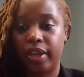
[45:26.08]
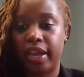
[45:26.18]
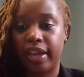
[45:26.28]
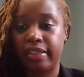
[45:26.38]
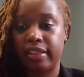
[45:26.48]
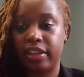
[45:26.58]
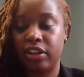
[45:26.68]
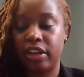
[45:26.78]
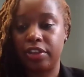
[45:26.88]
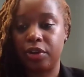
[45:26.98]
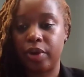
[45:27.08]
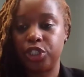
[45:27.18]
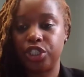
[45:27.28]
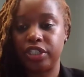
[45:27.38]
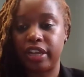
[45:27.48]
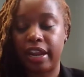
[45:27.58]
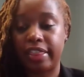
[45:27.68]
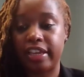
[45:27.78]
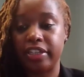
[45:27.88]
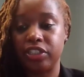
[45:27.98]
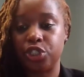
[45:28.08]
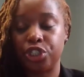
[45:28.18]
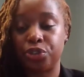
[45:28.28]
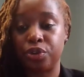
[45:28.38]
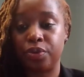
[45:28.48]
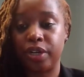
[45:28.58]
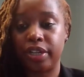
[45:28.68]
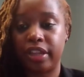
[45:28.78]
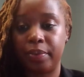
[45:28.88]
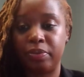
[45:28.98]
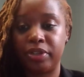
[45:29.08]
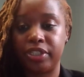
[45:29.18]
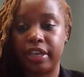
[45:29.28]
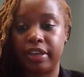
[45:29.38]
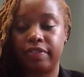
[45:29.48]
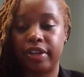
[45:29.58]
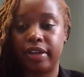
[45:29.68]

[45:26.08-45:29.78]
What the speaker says: Okay, and then another question that I think is a general one that we received.